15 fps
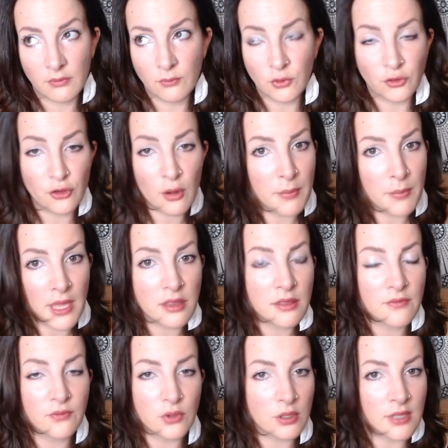was not
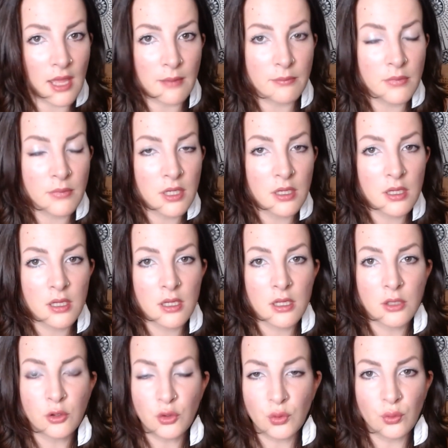meant for them
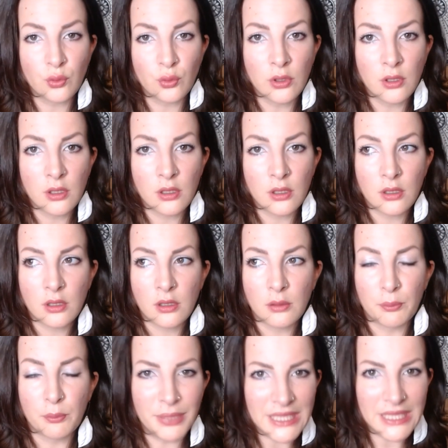to
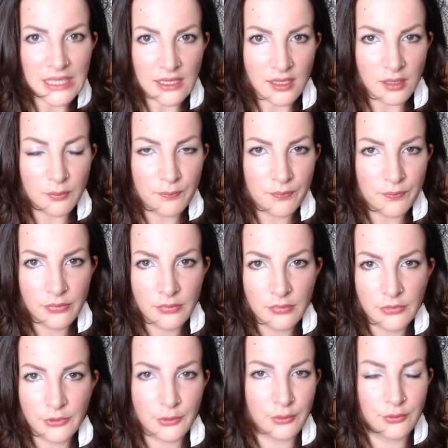be,
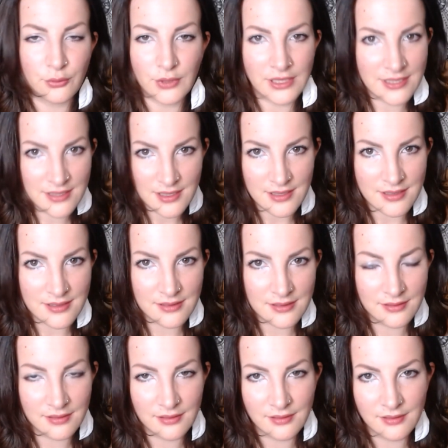to
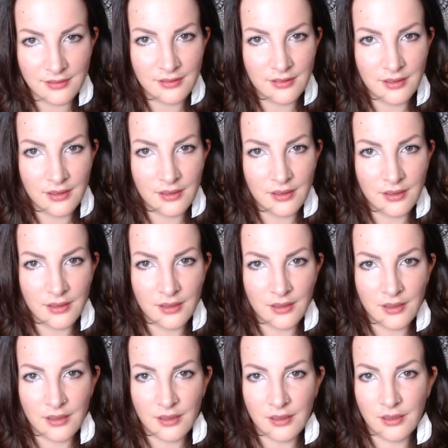exist.
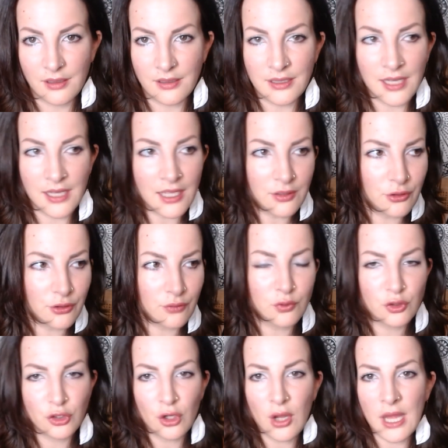Nature would
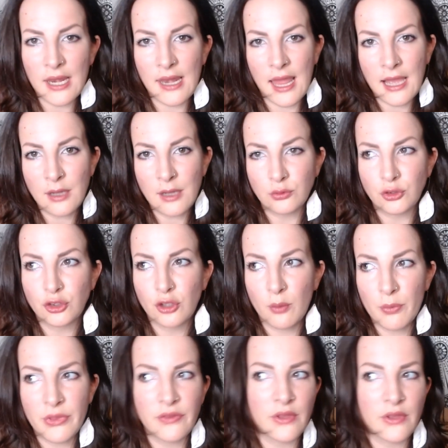not allow
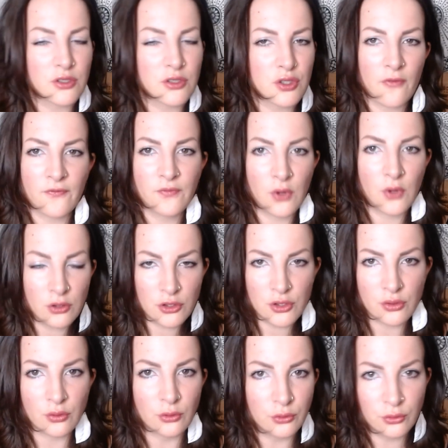something that is not
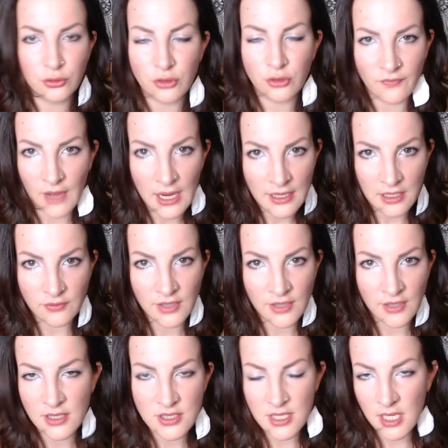functional to survive.
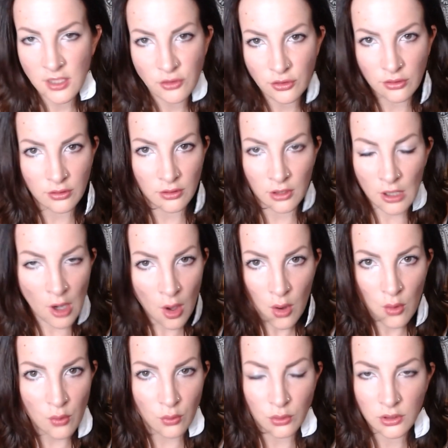That is nature, law.